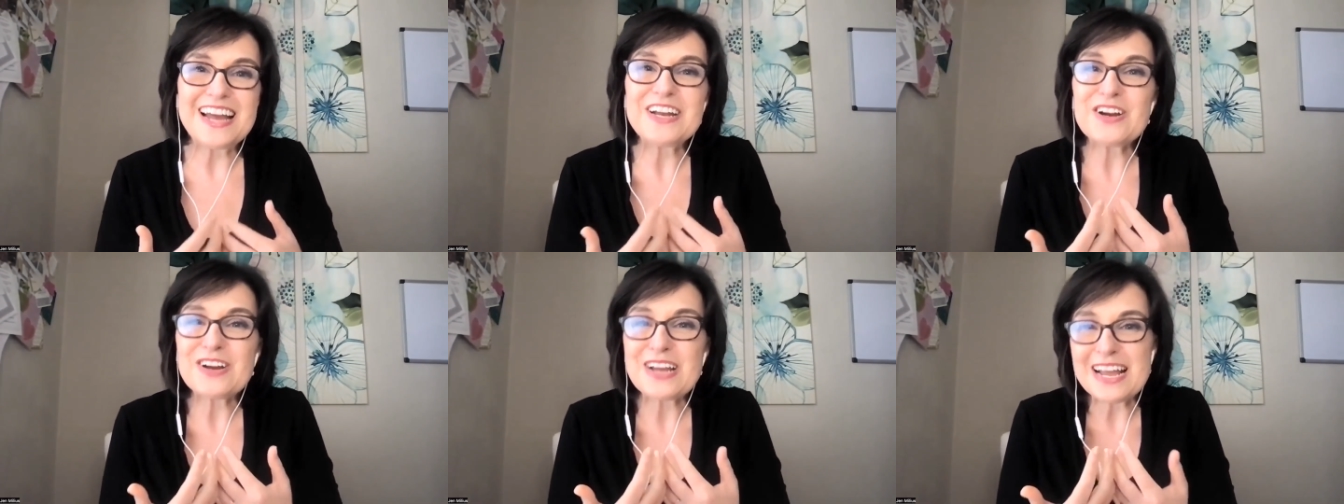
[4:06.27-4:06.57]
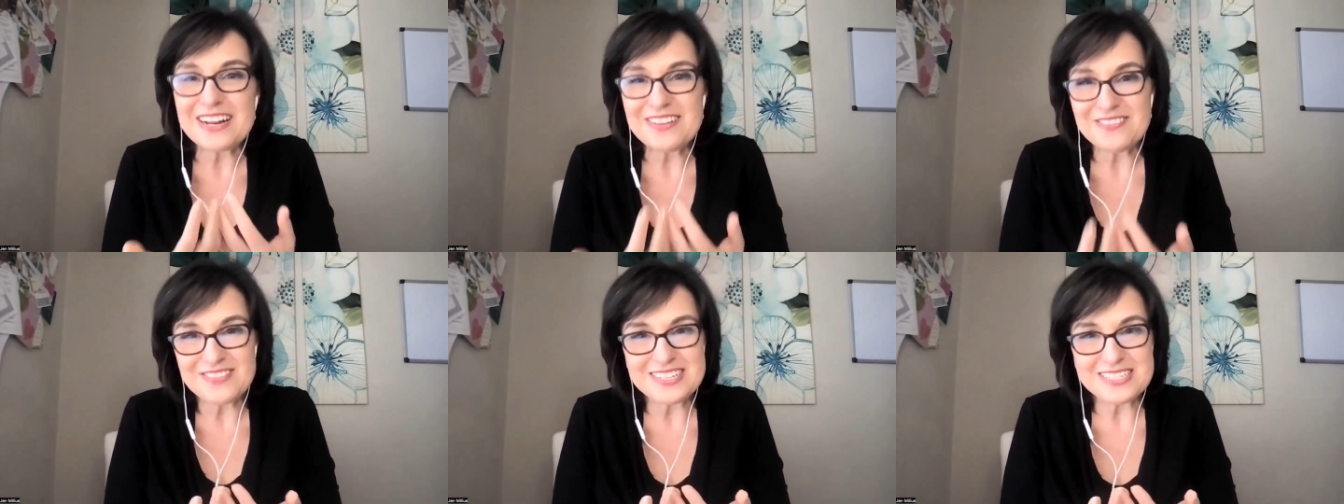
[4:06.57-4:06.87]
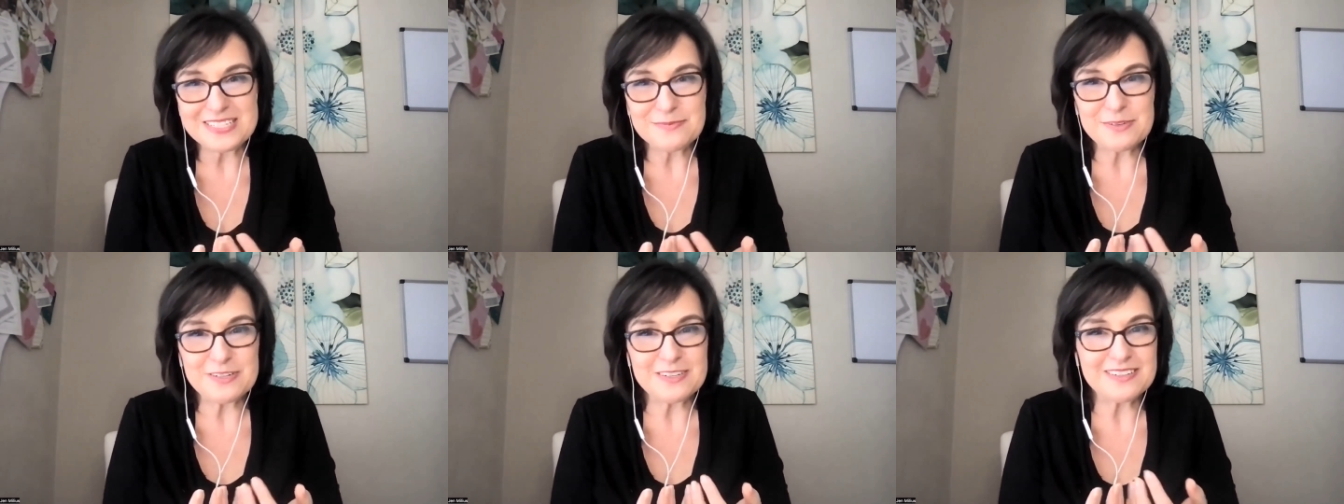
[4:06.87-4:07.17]
and you're getting
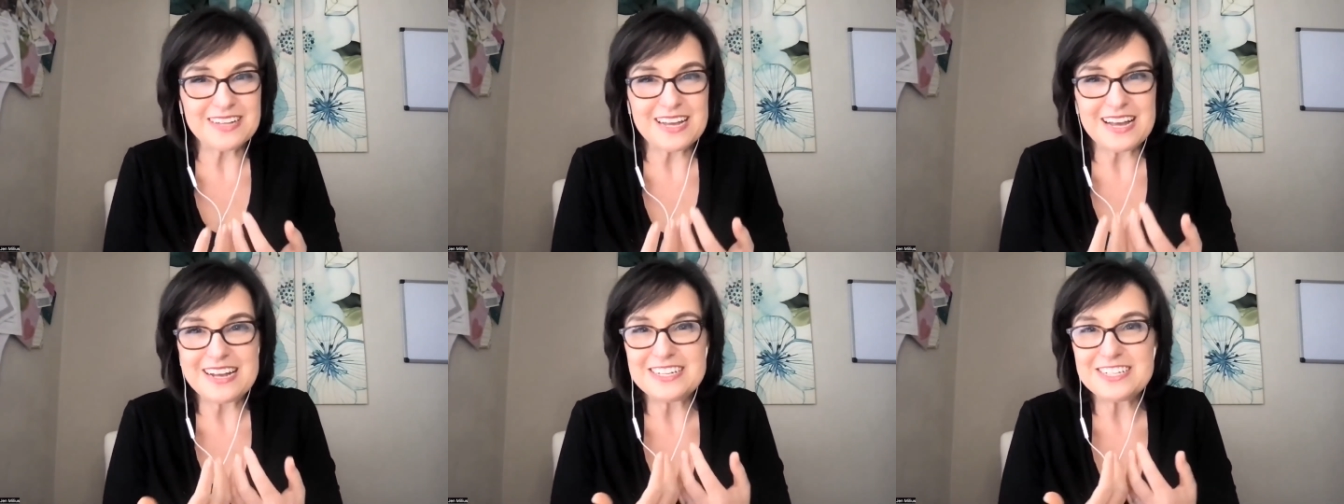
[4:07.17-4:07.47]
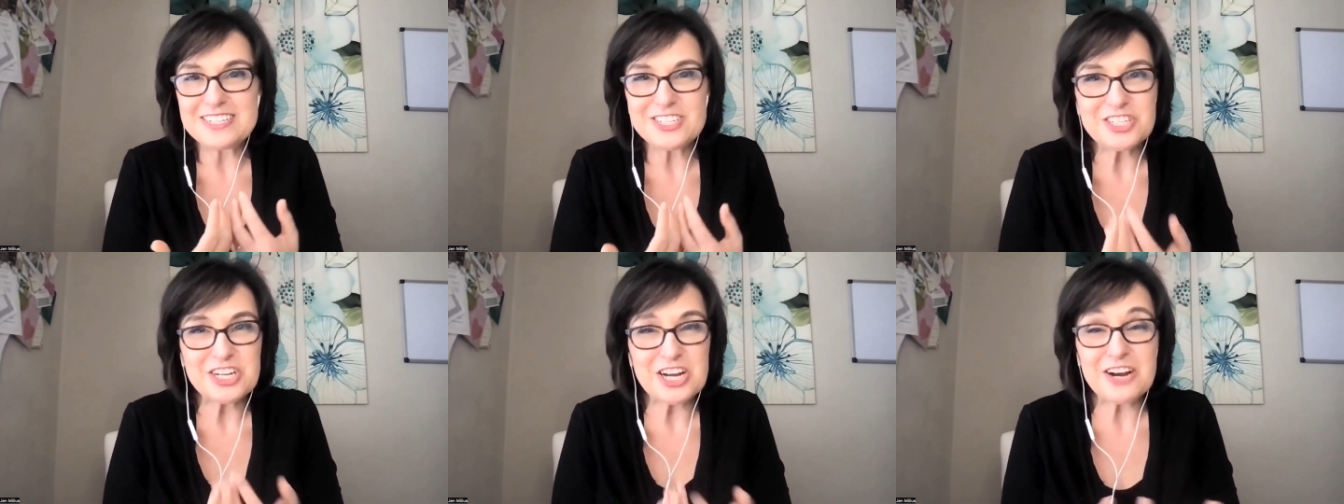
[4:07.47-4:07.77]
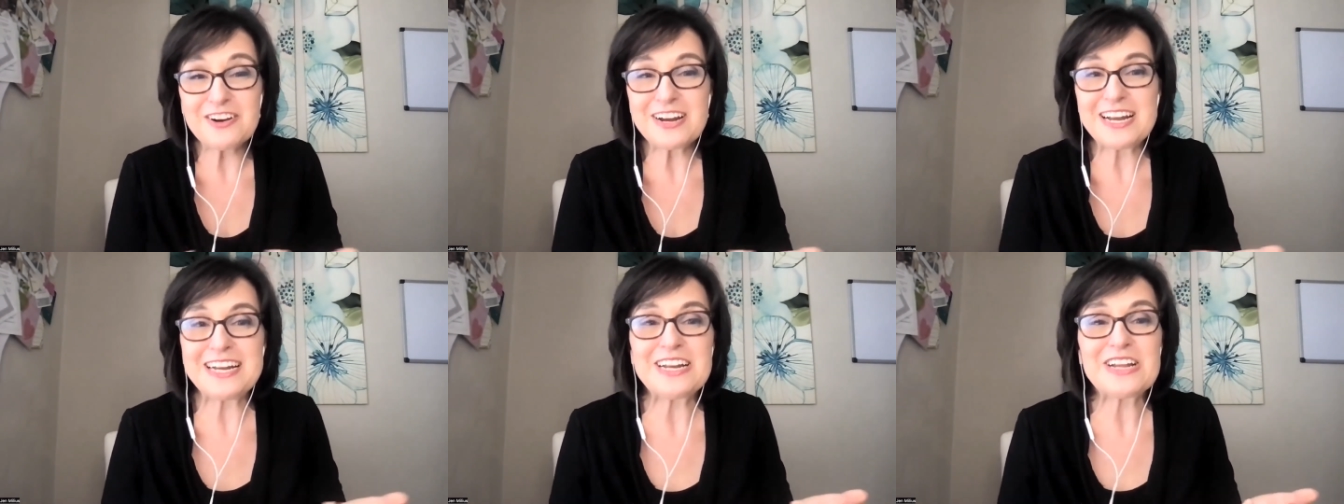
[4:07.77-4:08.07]
visible and
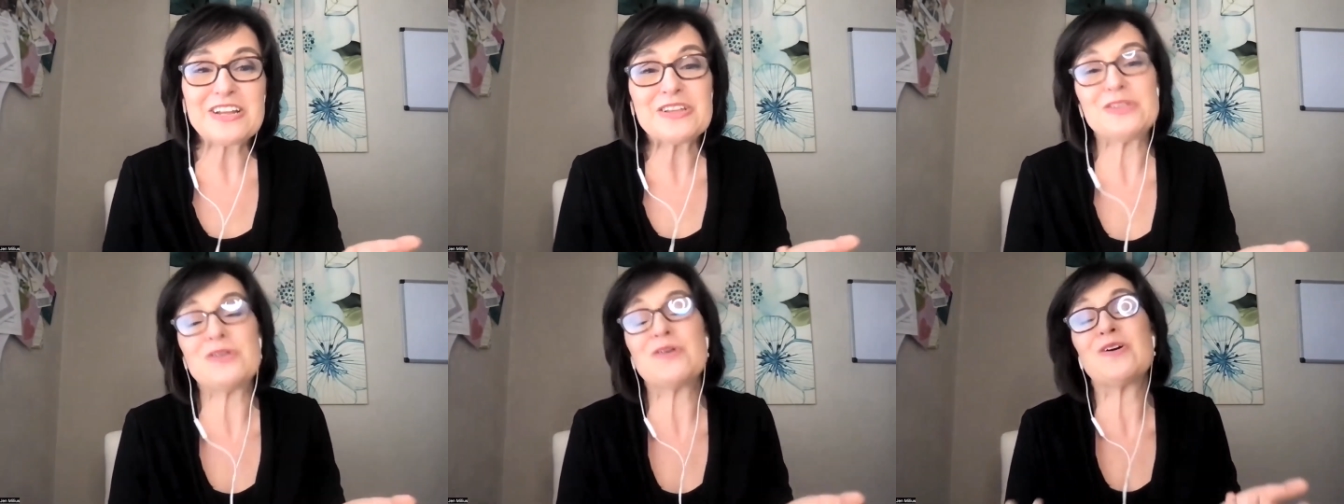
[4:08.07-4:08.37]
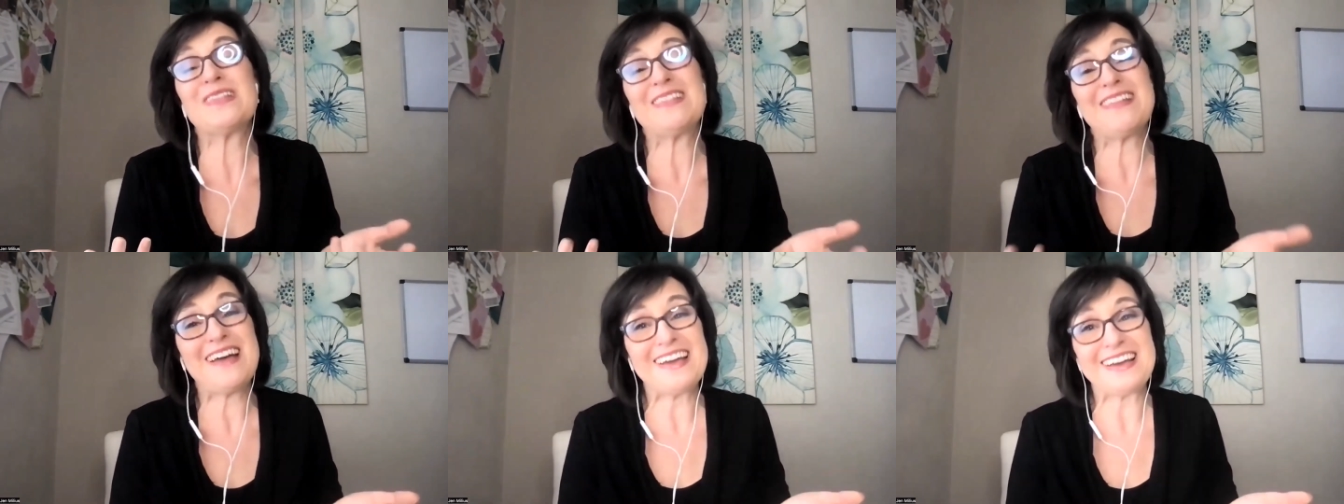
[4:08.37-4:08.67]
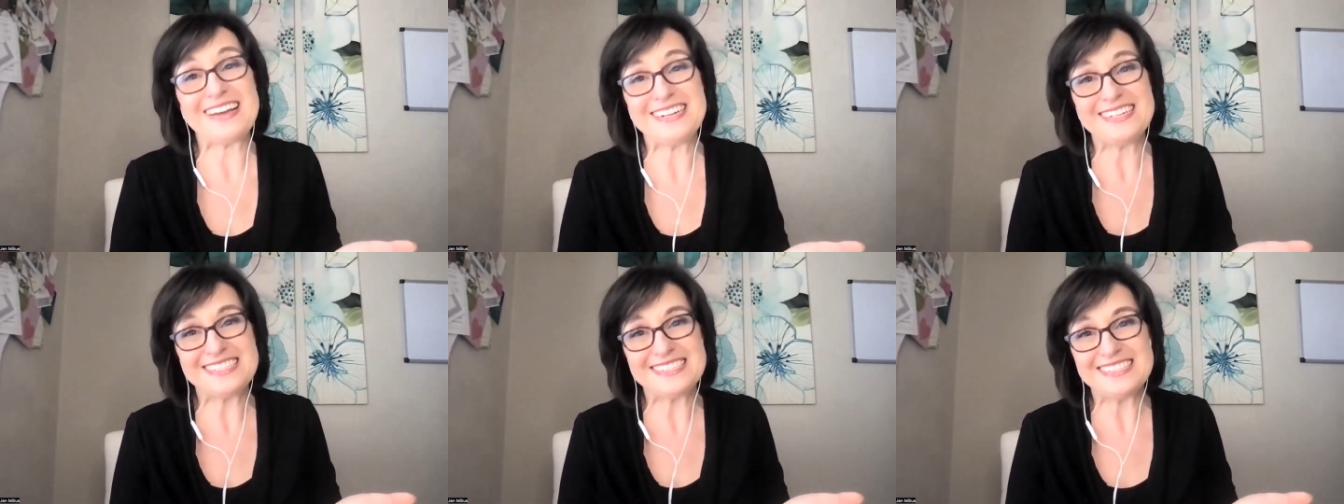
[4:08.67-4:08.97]
sharing your
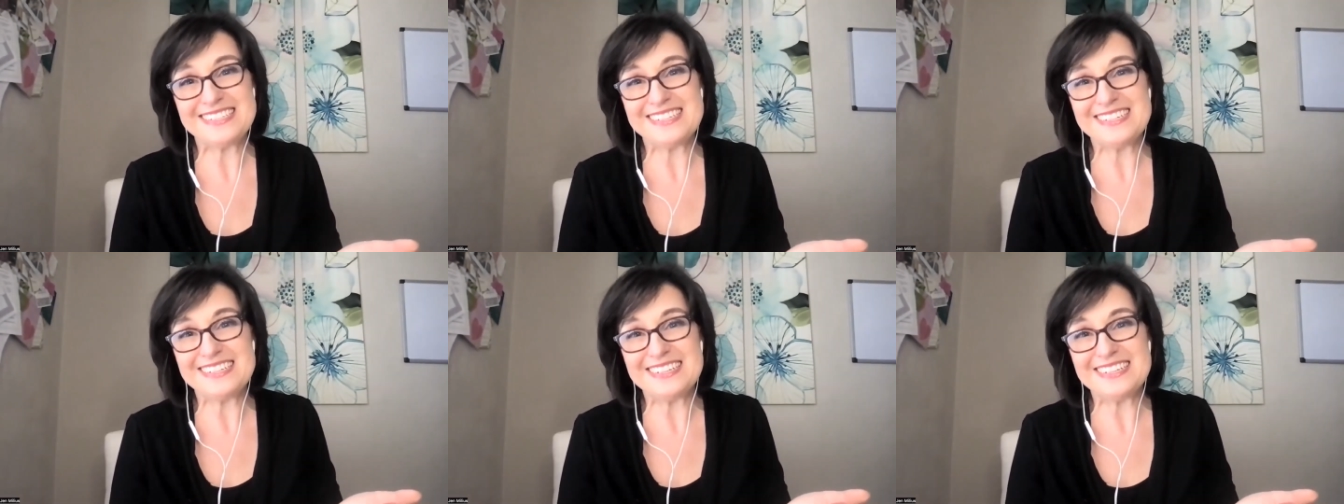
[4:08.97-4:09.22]
light.